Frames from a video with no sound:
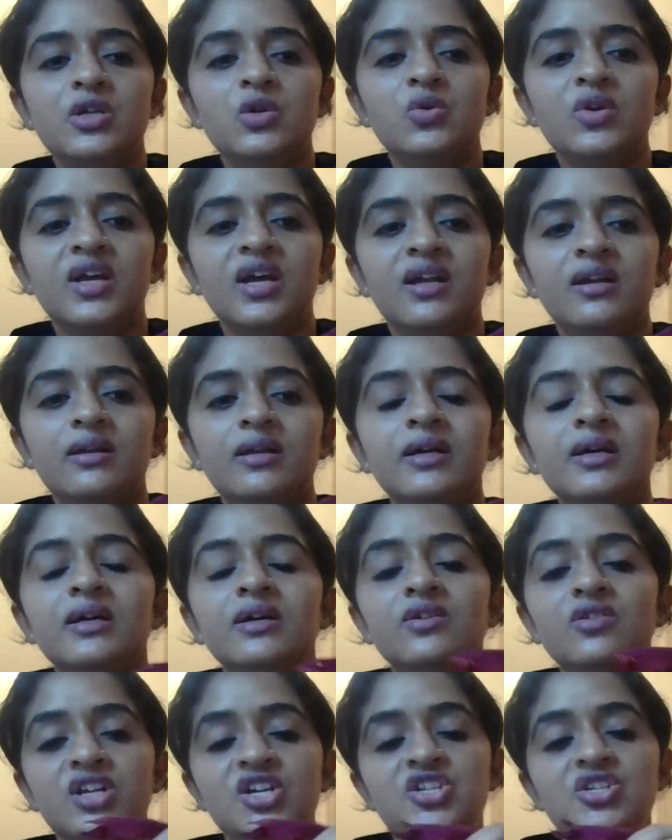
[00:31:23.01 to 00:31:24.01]
You can
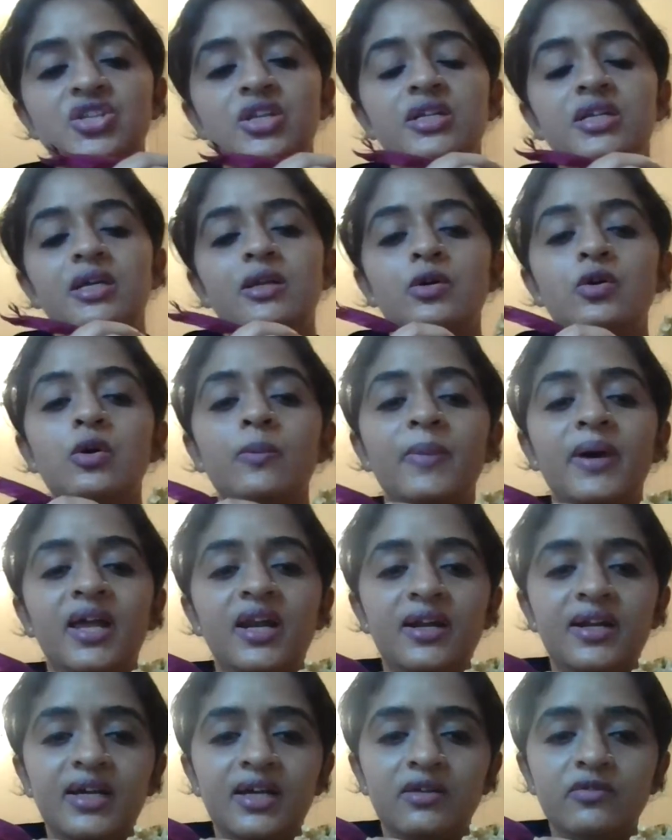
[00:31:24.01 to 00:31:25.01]
reach the
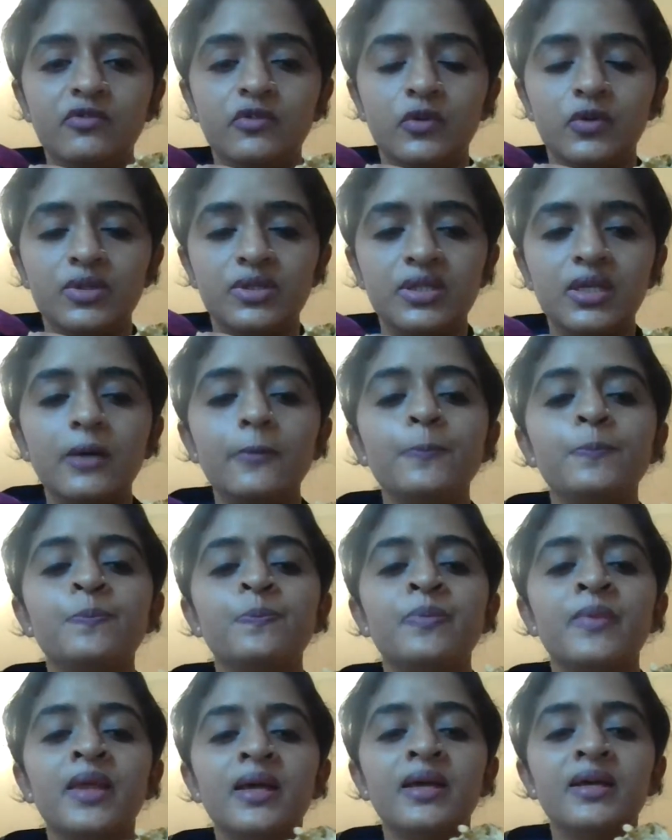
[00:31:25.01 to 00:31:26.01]
pterygopalatine fossa,
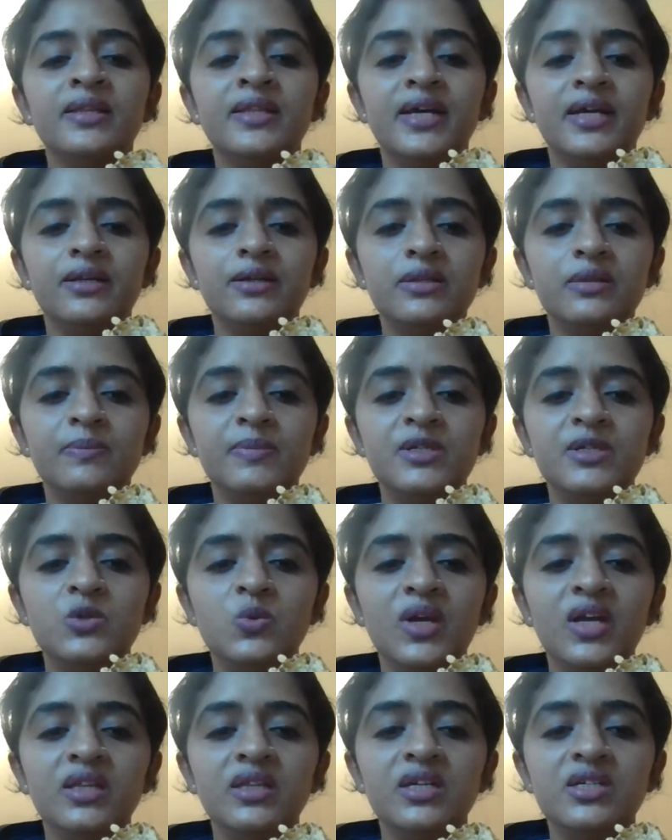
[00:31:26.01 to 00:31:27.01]
that is
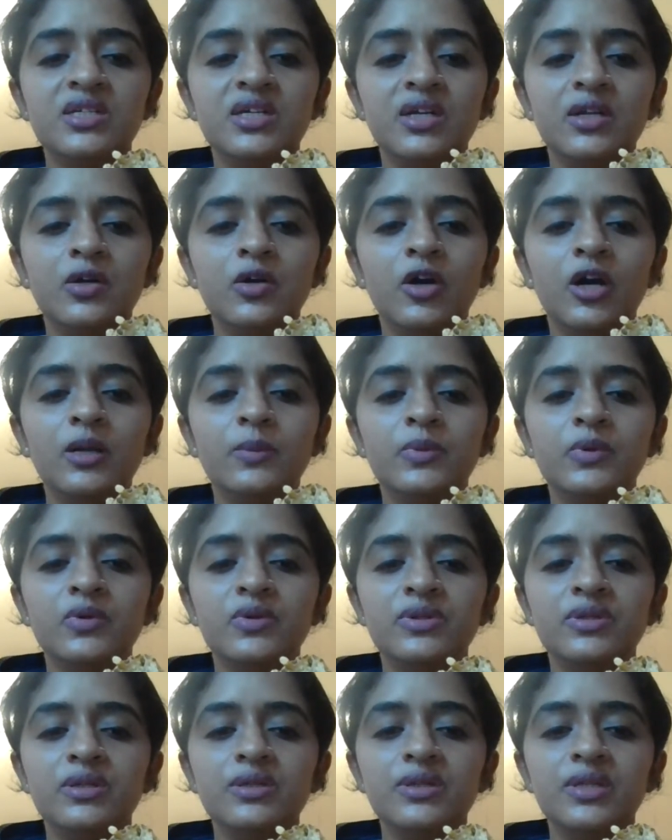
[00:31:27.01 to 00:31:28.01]
between the pterygoid
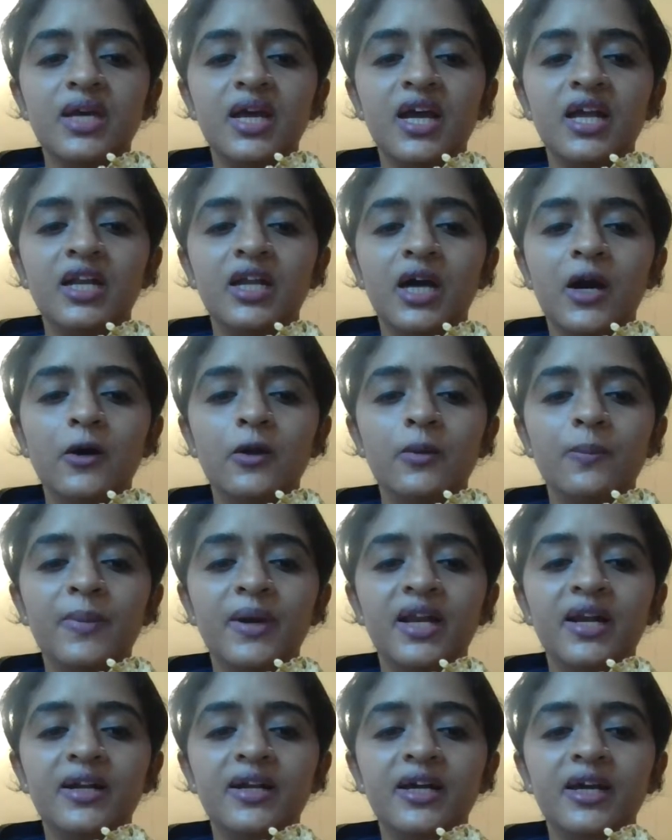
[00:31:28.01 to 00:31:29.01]
process and our
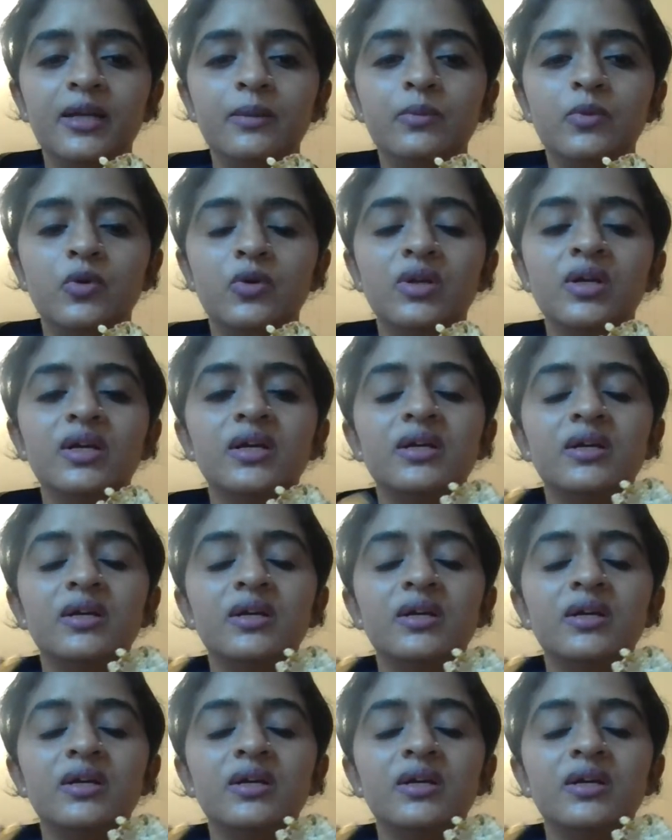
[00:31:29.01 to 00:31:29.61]
palatine bone.